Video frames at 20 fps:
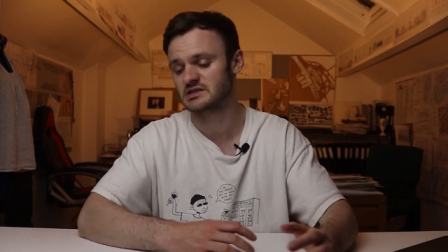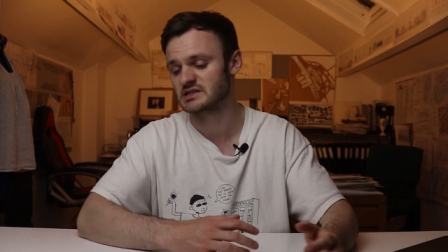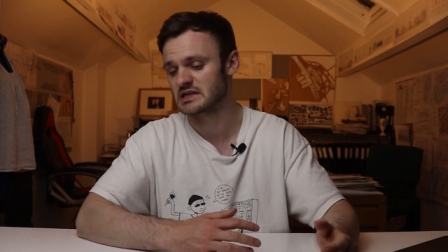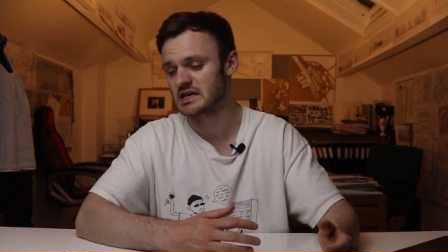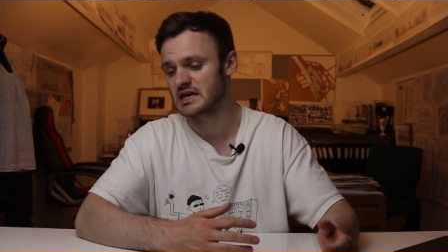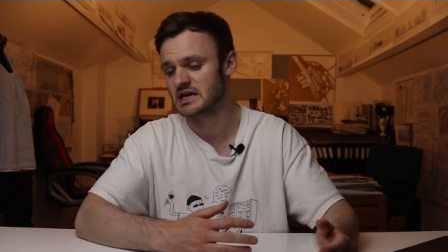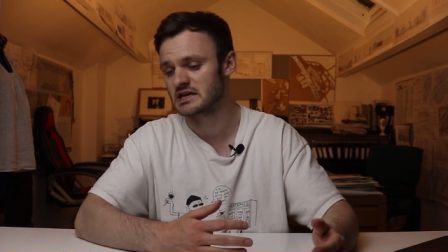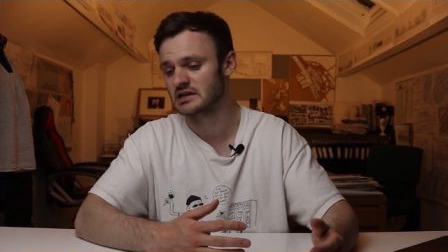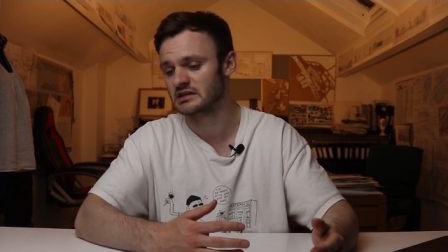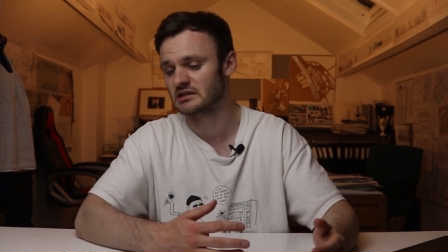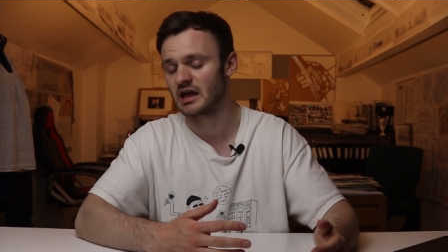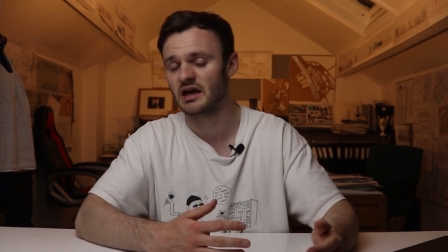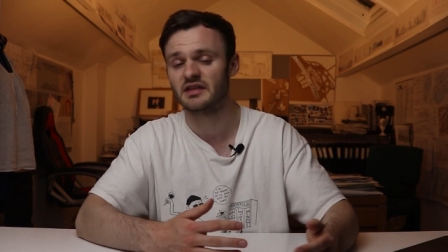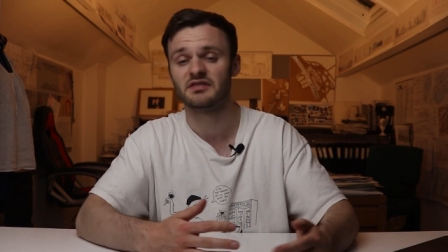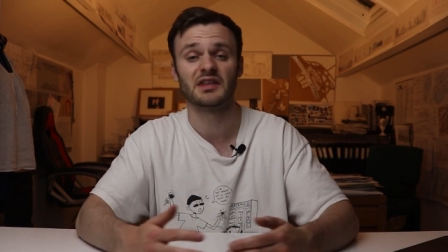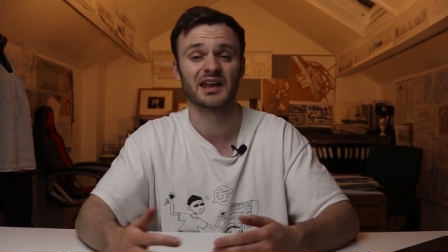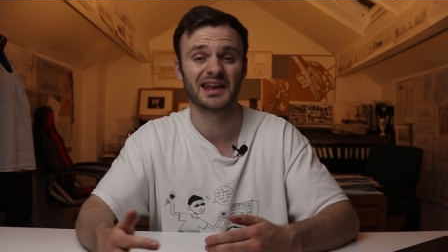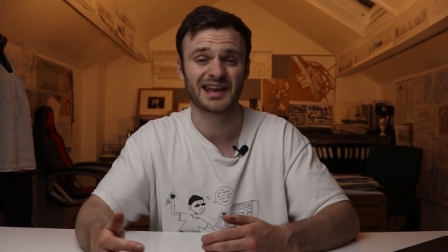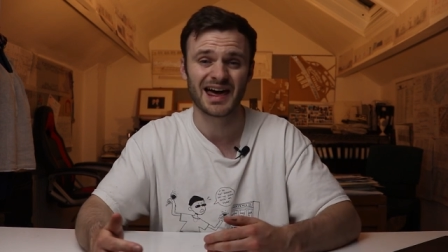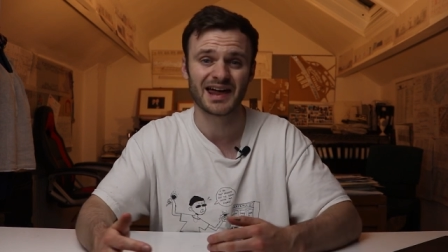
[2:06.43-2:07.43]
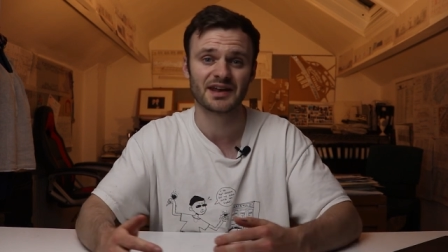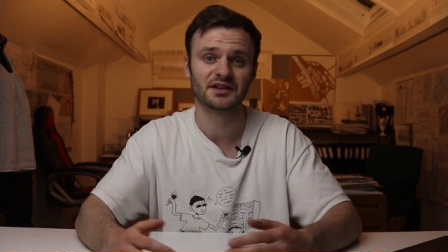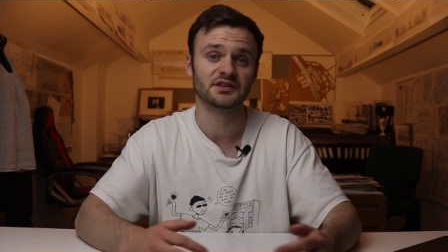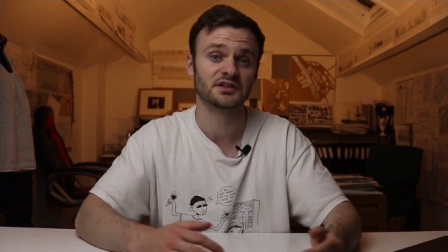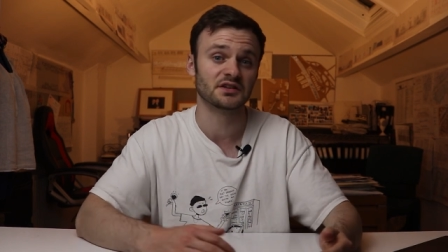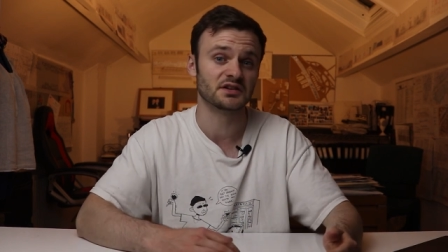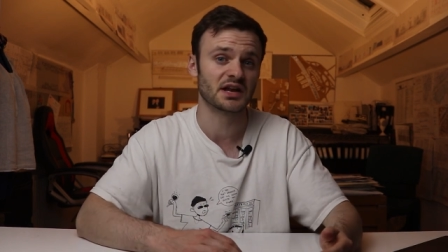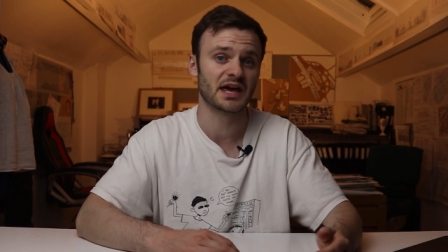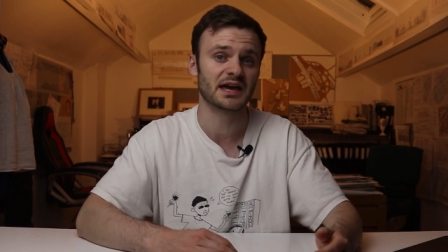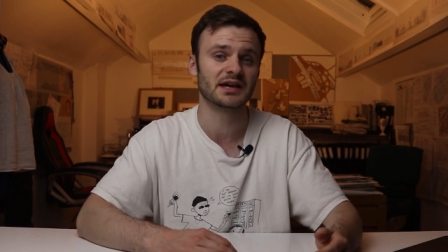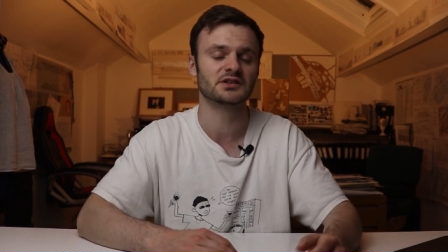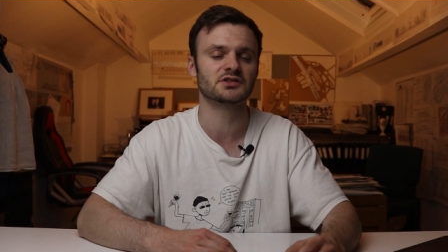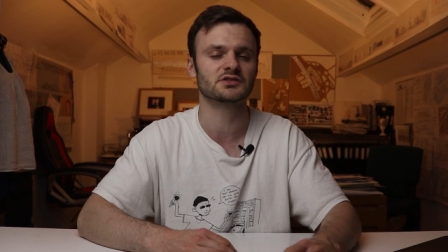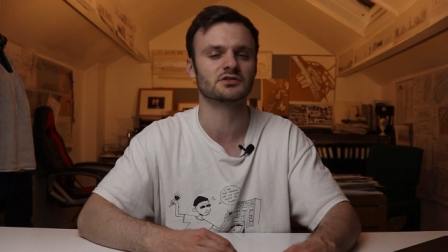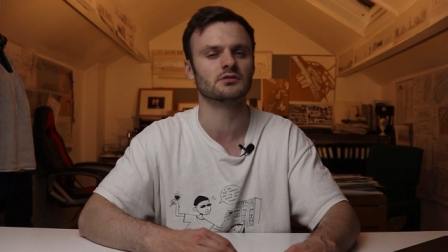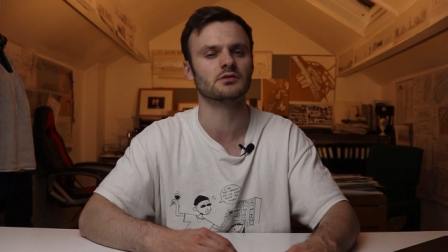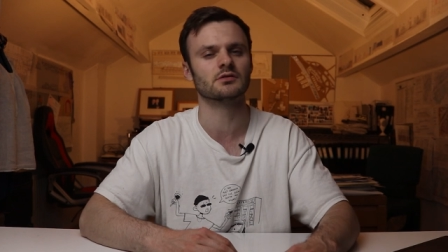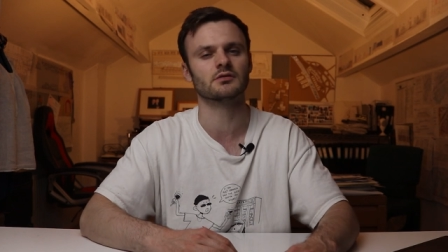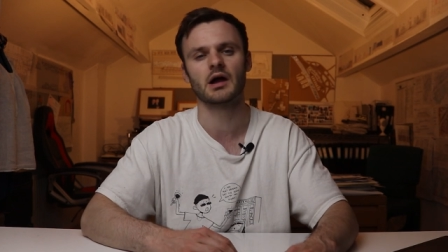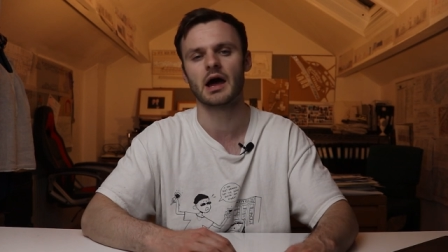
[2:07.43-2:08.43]
say, like the land and
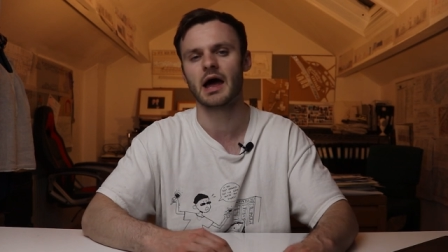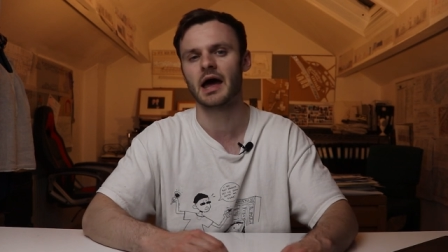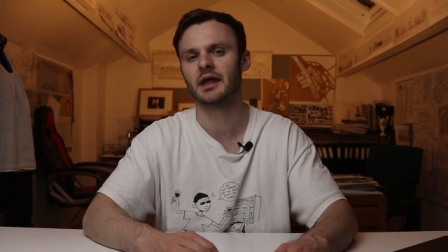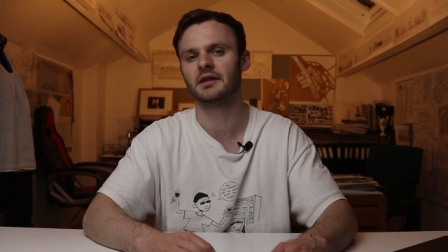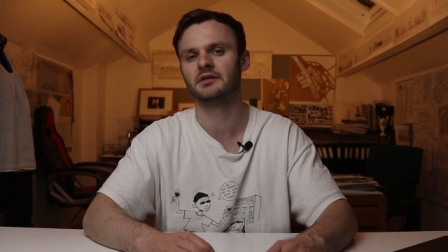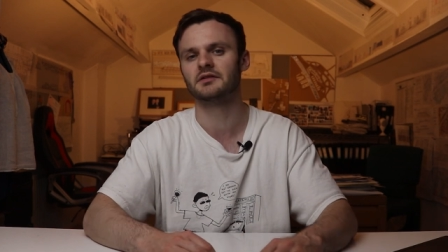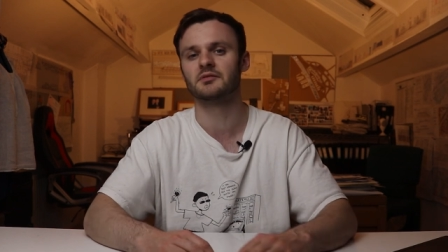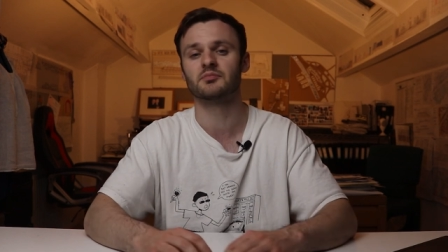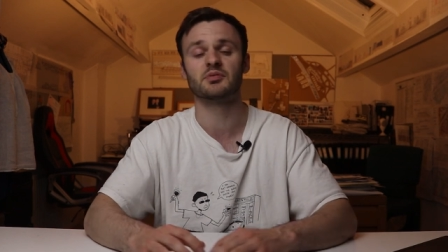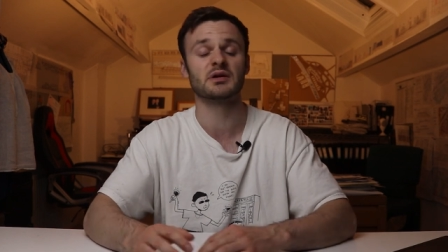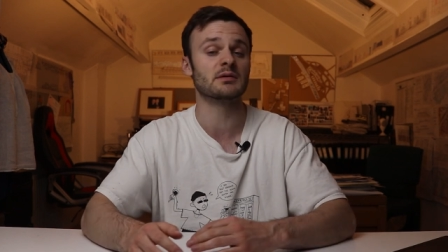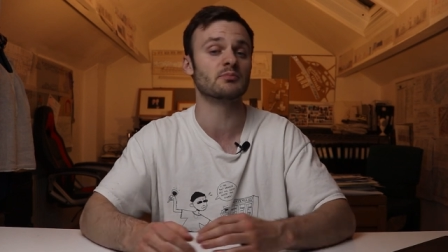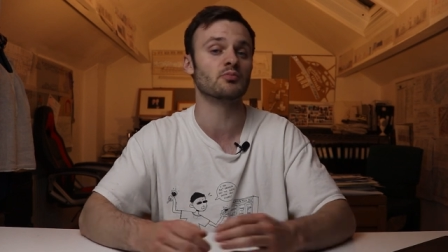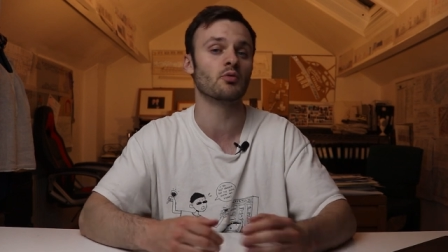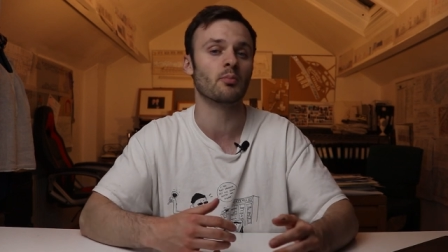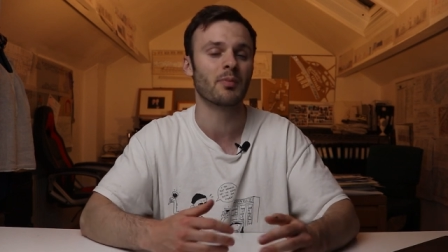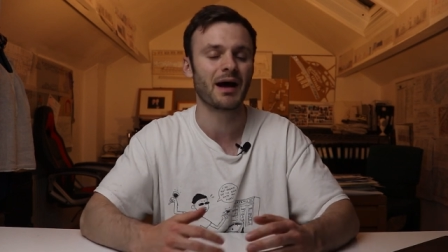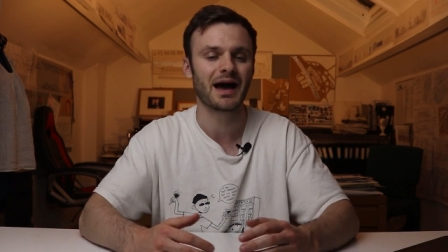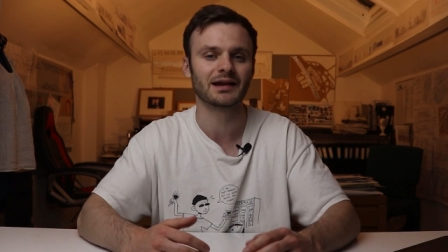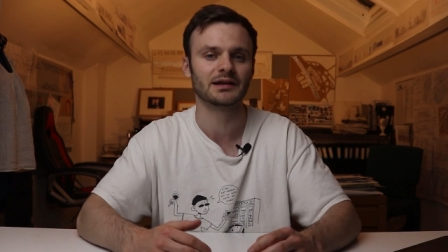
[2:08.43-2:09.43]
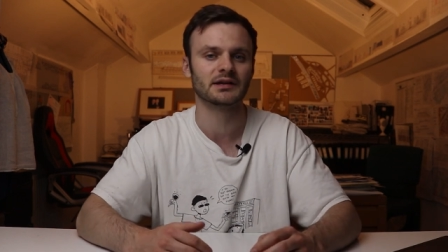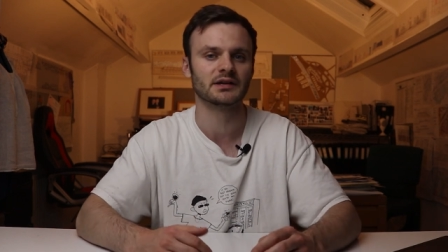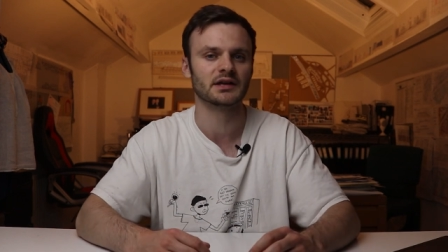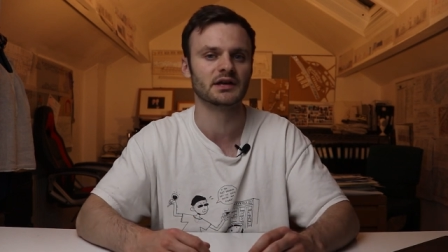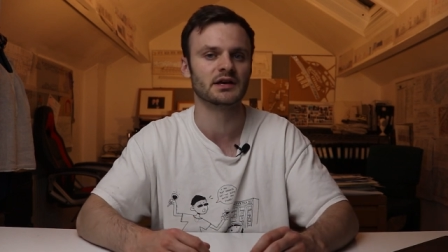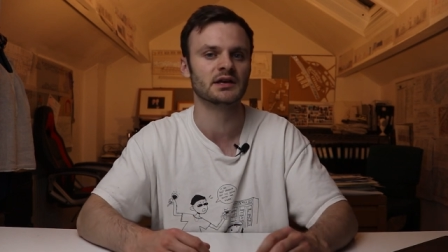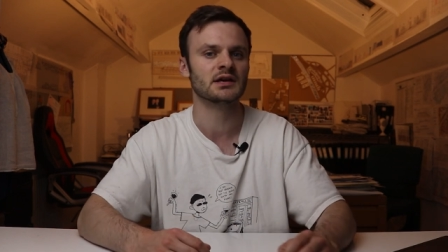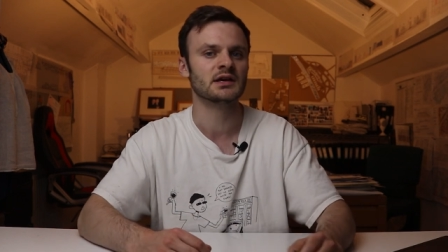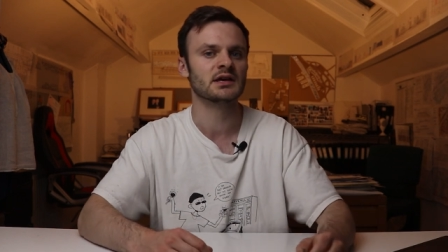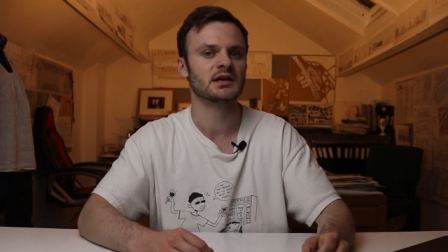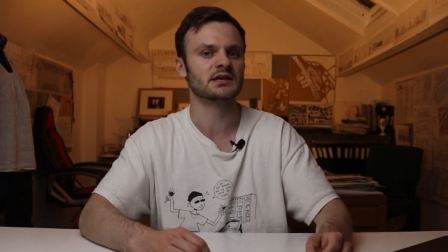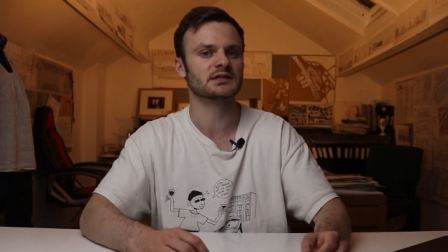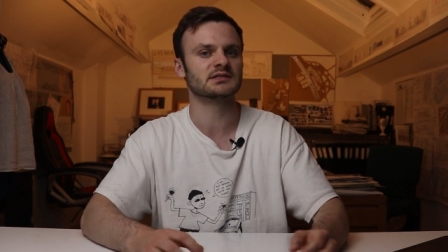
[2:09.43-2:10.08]
nature and the people battling it,